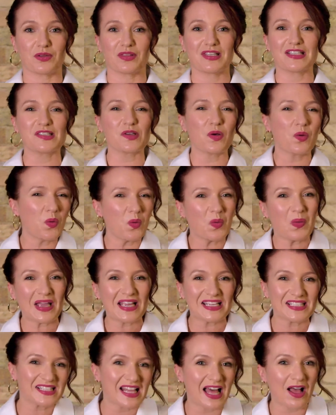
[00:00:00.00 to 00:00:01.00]
there's
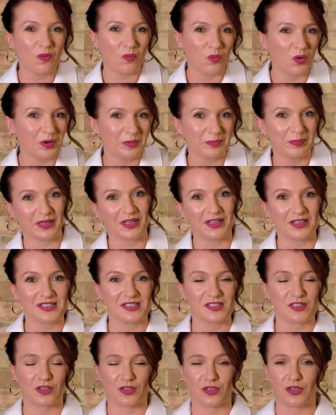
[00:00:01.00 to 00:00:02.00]
always that one
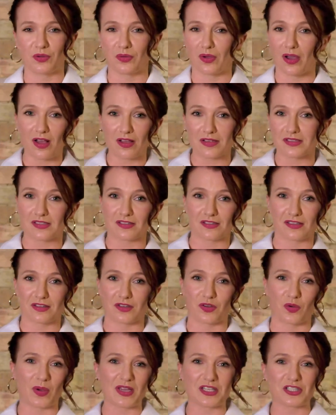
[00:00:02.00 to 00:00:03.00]
person who asks a
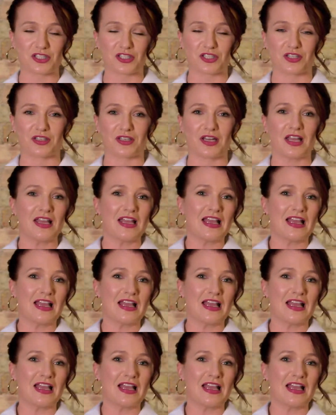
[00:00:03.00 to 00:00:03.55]
question